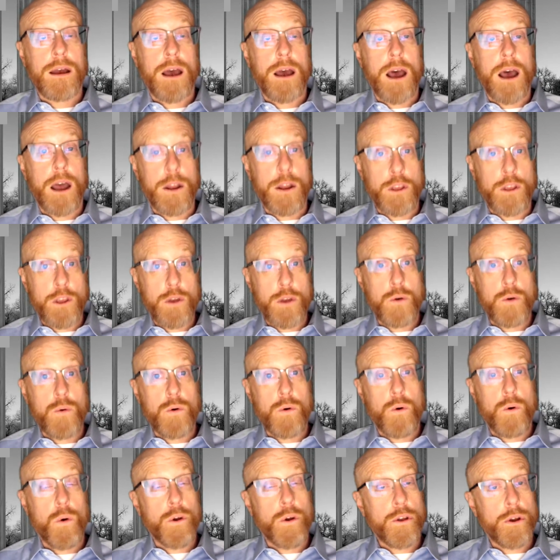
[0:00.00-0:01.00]
on you
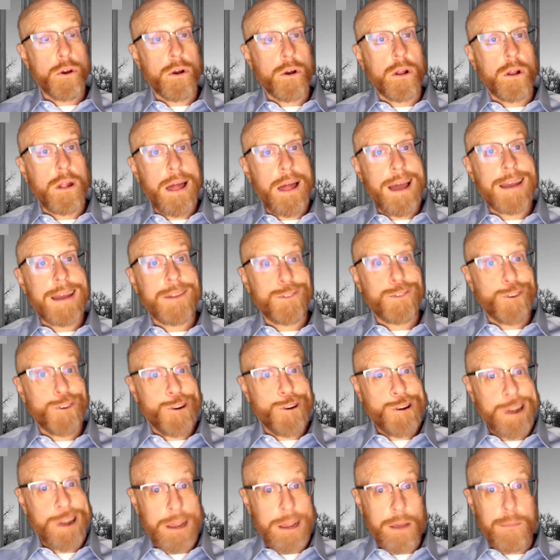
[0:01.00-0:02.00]
or your client's
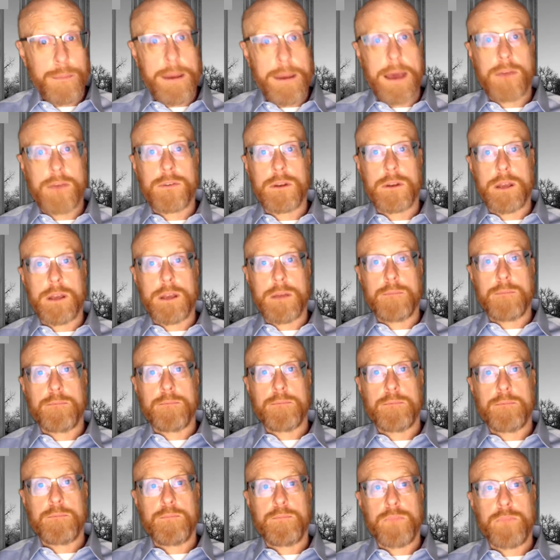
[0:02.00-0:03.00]
earning capacity.
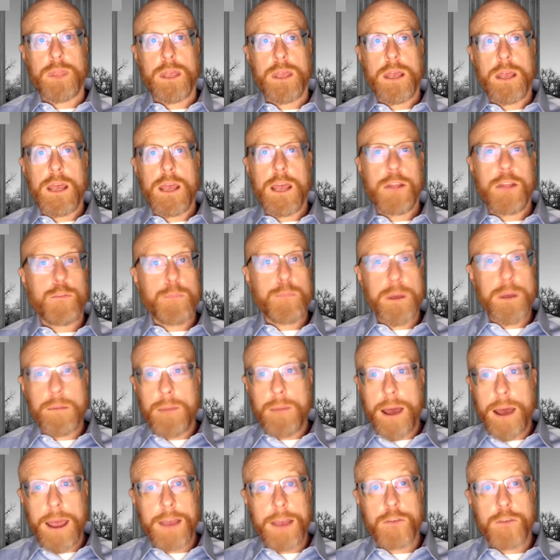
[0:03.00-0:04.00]
It's been
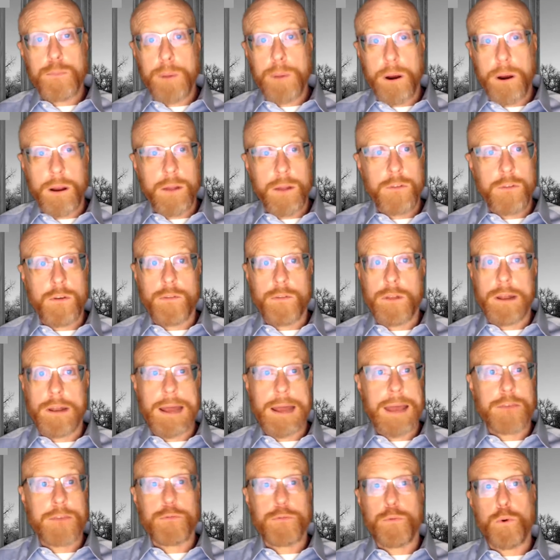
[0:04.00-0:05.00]
my experience over the
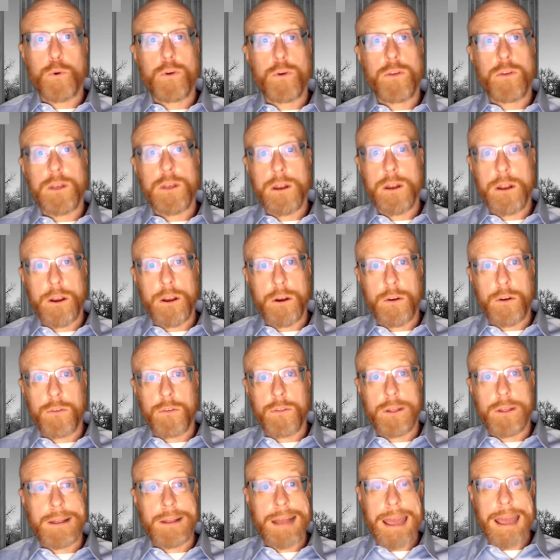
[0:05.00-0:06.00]
last 14 years
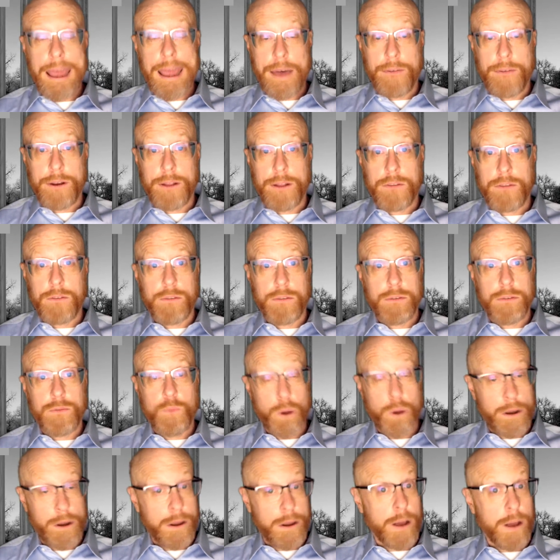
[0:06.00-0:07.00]
that lay evidence,
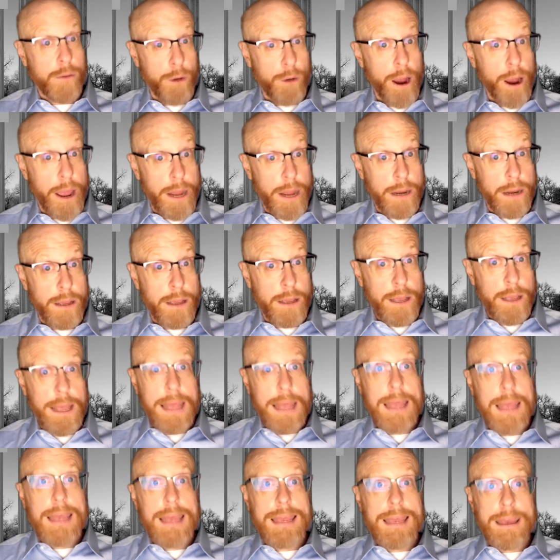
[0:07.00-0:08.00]
when done right,
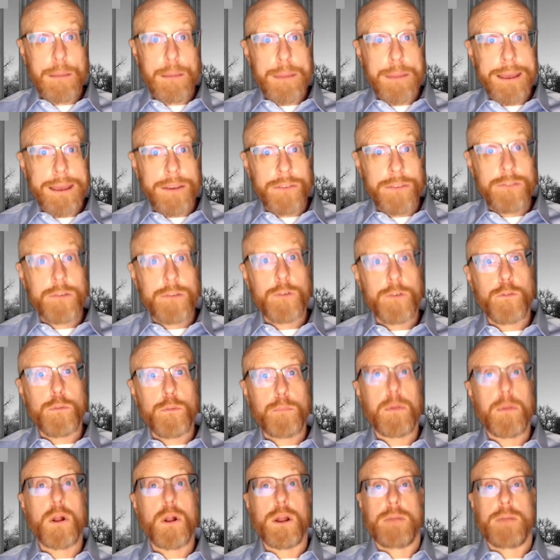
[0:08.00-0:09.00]
can be a silver
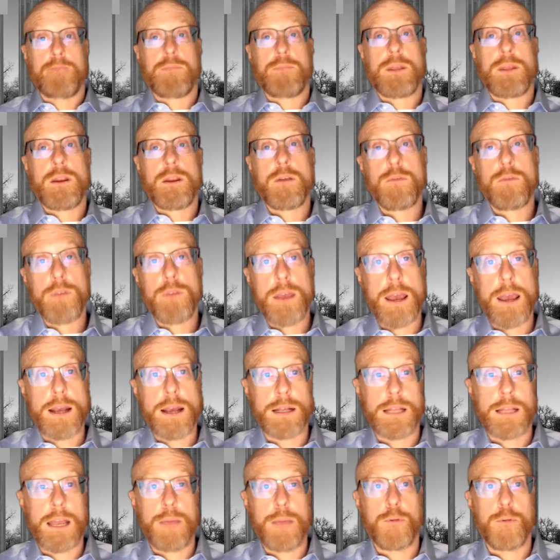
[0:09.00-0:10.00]
bullet in your VA
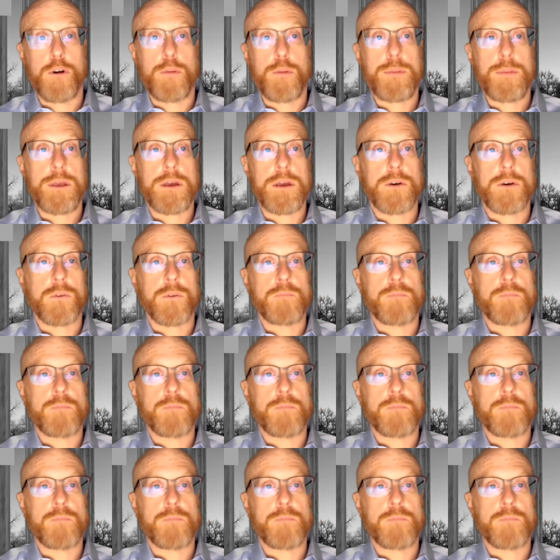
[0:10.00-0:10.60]
claim or appeal.